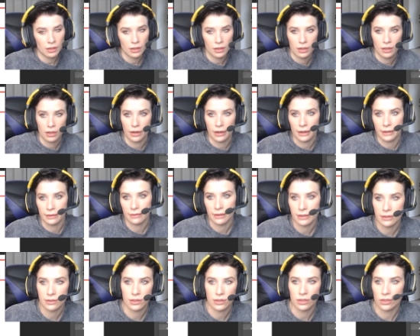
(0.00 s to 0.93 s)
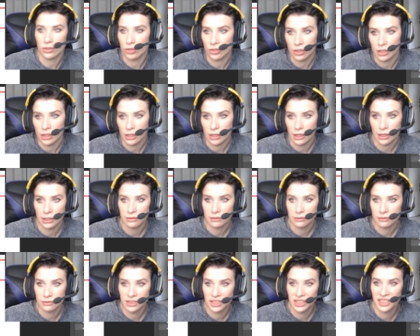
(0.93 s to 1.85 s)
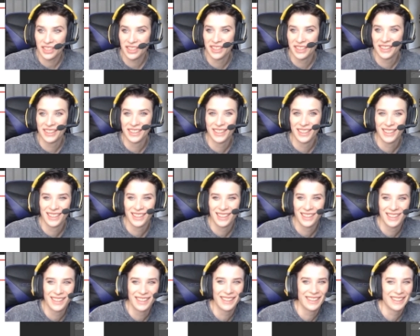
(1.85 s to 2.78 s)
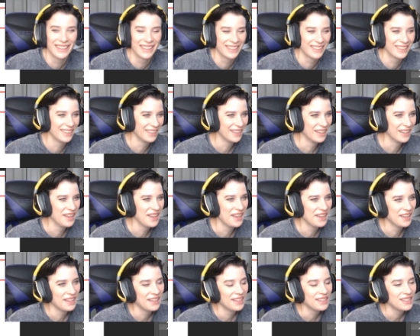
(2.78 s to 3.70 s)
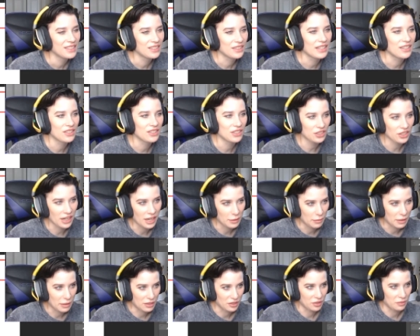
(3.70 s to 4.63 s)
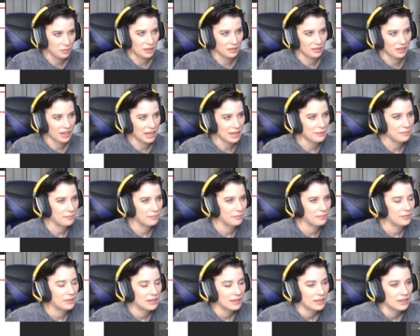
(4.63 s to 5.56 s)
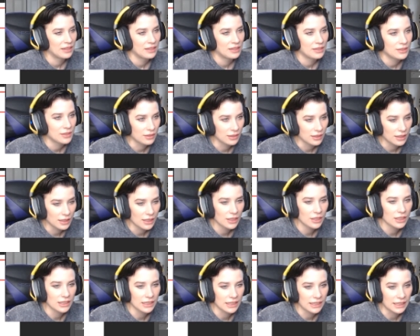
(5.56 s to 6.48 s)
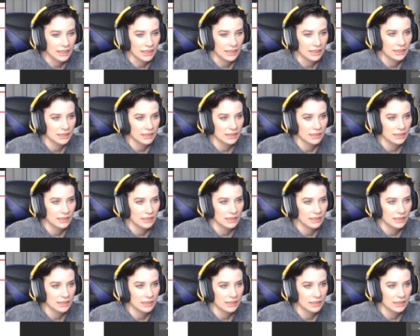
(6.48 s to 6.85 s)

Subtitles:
Alright, that's as good as you're gonna get. So here's your head measurement, right? So literally,